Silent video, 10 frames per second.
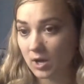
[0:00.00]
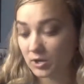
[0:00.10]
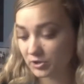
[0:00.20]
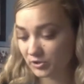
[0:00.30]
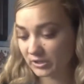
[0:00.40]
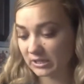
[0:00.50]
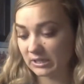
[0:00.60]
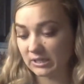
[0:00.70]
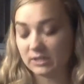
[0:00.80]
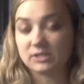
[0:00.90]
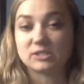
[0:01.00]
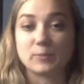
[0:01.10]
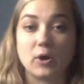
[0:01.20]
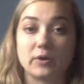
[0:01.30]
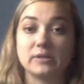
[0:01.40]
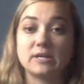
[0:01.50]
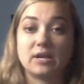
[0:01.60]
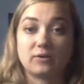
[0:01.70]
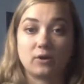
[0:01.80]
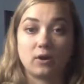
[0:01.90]
You're going to need a small
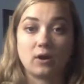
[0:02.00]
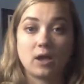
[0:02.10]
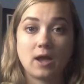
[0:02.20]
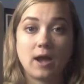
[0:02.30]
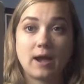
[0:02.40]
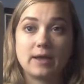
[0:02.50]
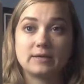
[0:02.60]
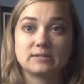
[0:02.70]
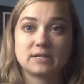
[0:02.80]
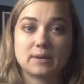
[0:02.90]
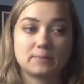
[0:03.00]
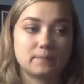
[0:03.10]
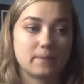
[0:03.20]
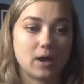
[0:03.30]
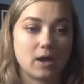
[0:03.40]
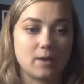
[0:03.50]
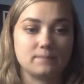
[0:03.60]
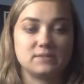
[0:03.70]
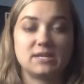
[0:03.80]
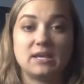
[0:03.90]
container. I ended up
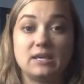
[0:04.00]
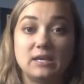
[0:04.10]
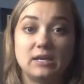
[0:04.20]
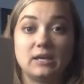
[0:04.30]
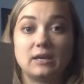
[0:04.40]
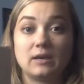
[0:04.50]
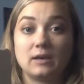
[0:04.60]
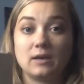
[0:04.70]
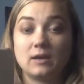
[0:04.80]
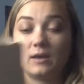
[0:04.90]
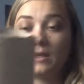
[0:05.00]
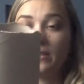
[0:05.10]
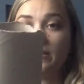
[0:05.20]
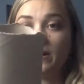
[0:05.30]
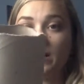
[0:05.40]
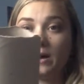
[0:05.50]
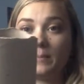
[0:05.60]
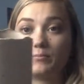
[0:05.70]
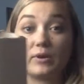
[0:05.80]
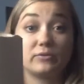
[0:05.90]
taking the
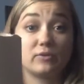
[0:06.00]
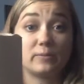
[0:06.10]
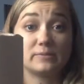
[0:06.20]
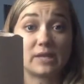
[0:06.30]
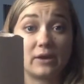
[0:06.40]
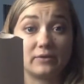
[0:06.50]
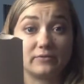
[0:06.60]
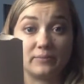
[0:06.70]
breadcrumbs out of a